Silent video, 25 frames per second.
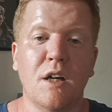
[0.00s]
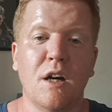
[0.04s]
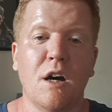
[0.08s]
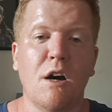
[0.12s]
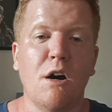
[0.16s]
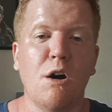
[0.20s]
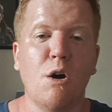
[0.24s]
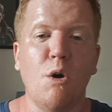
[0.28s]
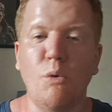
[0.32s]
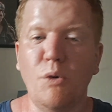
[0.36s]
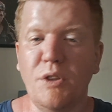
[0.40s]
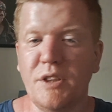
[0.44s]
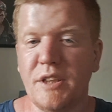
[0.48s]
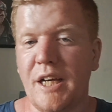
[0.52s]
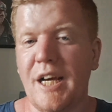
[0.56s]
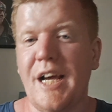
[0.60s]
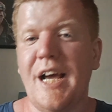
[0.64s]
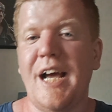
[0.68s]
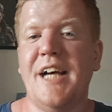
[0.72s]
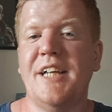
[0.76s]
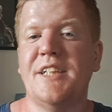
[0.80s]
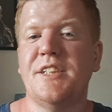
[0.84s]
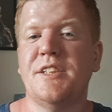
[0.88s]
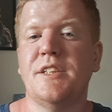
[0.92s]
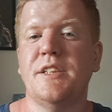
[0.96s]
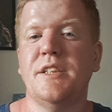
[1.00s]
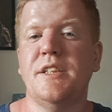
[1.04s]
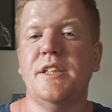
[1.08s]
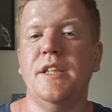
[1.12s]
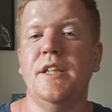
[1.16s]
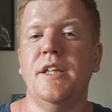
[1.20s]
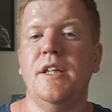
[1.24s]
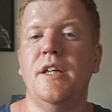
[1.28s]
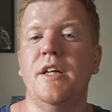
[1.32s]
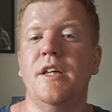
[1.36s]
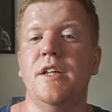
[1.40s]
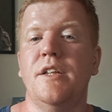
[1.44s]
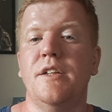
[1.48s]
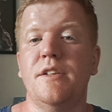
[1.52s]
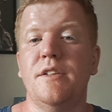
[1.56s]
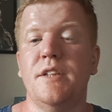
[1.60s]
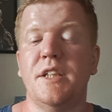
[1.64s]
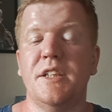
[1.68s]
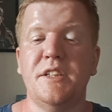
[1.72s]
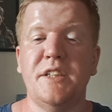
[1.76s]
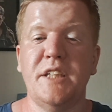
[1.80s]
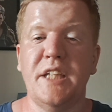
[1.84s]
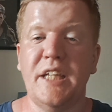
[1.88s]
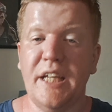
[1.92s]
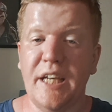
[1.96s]
Always ask the
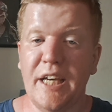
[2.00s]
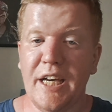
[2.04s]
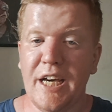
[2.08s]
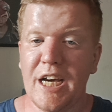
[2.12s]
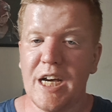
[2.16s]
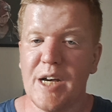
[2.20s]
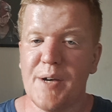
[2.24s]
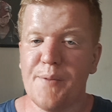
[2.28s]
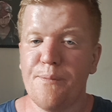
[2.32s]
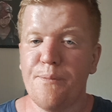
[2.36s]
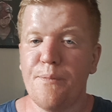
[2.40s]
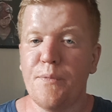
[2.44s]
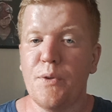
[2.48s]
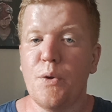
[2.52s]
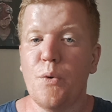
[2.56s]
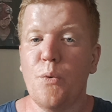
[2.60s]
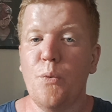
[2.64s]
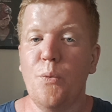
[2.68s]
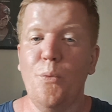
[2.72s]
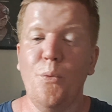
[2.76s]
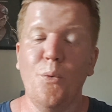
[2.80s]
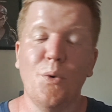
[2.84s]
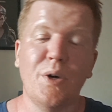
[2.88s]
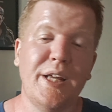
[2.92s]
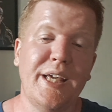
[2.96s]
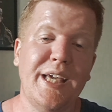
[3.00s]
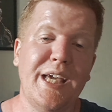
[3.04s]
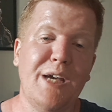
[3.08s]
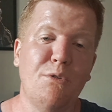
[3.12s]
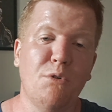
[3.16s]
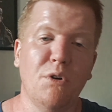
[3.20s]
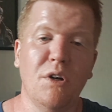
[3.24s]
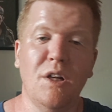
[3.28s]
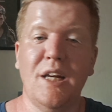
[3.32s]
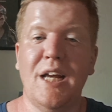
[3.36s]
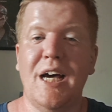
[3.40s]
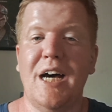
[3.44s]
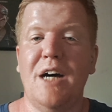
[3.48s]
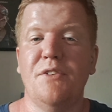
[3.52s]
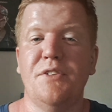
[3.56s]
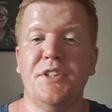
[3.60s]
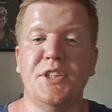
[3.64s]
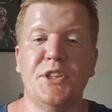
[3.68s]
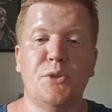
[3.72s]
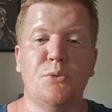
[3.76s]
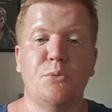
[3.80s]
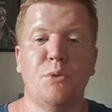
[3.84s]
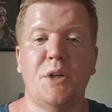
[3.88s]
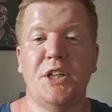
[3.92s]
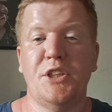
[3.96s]
DM what he will allow
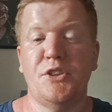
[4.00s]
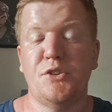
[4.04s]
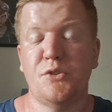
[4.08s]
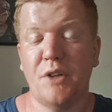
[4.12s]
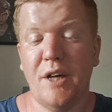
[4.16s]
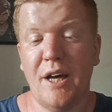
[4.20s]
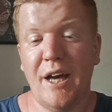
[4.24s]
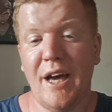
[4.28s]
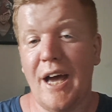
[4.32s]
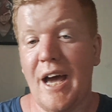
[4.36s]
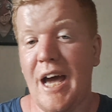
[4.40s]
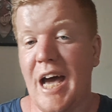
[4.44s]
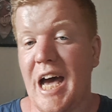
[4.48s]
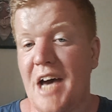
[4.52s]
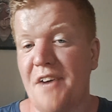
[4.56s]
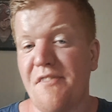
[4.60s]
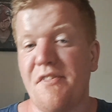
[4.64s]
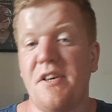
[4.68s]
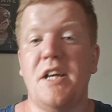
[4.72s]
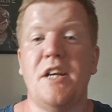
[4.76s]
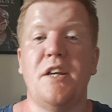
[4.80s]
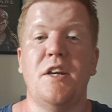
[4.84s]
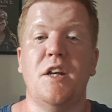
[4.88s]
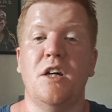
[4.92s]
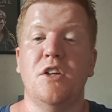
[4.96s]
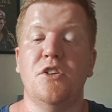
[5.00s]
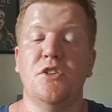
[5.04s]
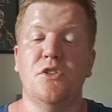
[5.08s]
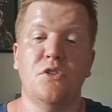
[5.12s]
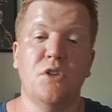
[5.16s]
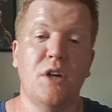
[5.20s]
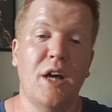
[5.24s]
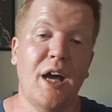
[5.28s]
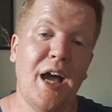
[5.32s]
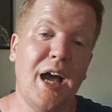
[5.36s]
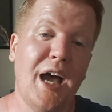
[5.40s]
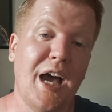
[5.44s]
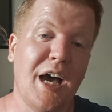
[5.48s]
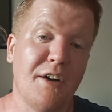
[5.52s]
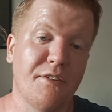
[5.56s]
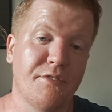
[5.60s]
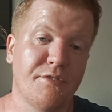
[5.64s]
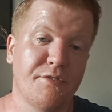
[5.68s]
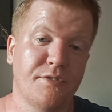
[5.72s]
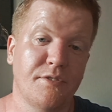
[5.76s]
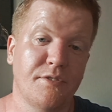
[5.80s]
this race to have and not to have.